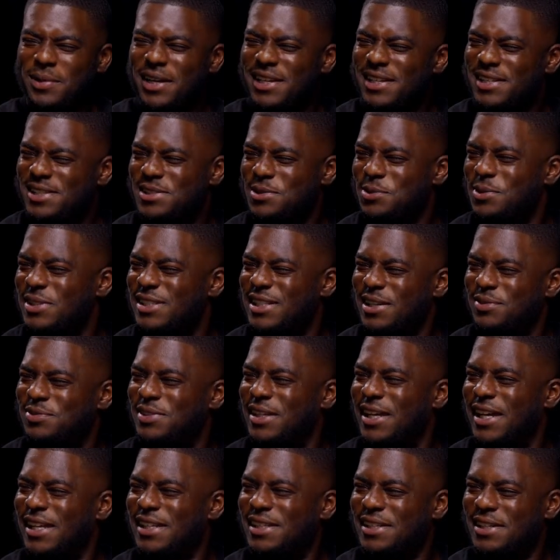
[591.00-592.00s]
why does he always have
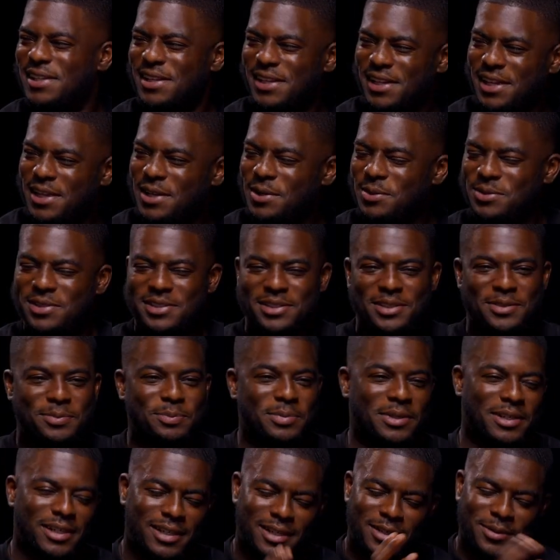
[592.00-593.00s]
to add in the girl stuff?
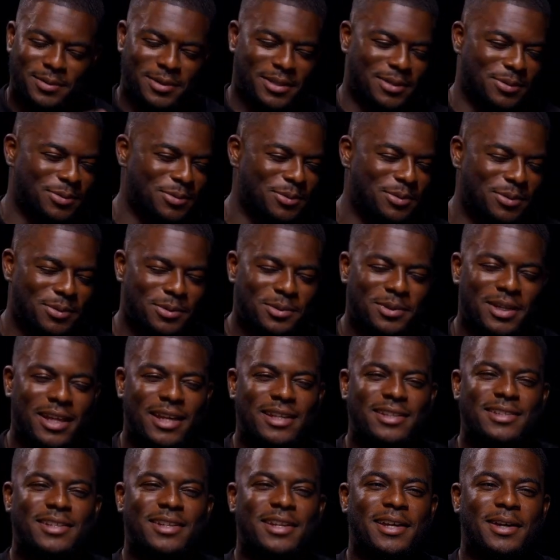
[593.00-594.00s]
But anyways, we'll get
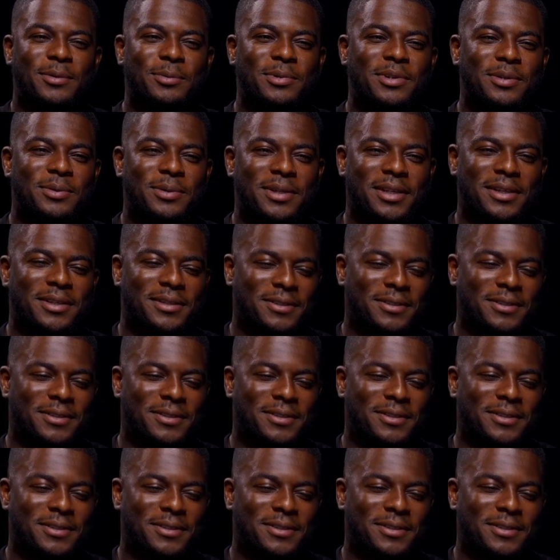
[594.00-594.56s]
into that, wouldn't we?